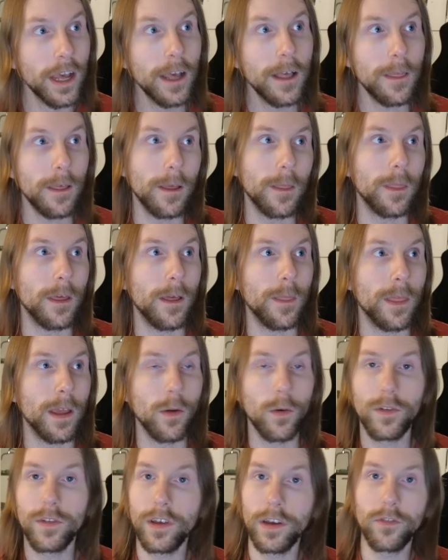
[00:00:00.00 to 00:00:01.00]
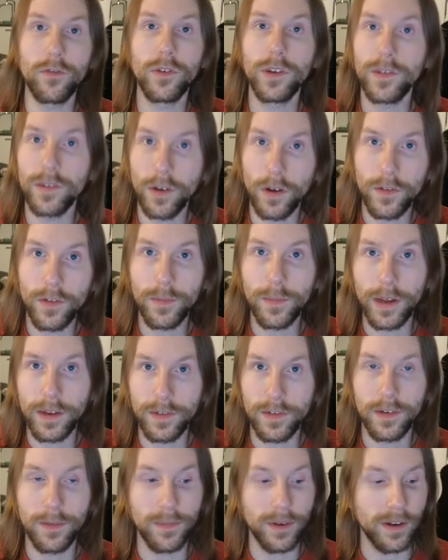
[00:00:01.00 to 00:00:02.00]
that they were sexually assaulted by
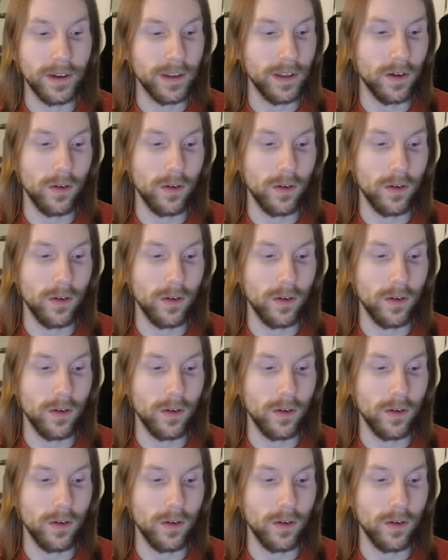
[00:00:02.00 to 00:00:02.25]
somebody.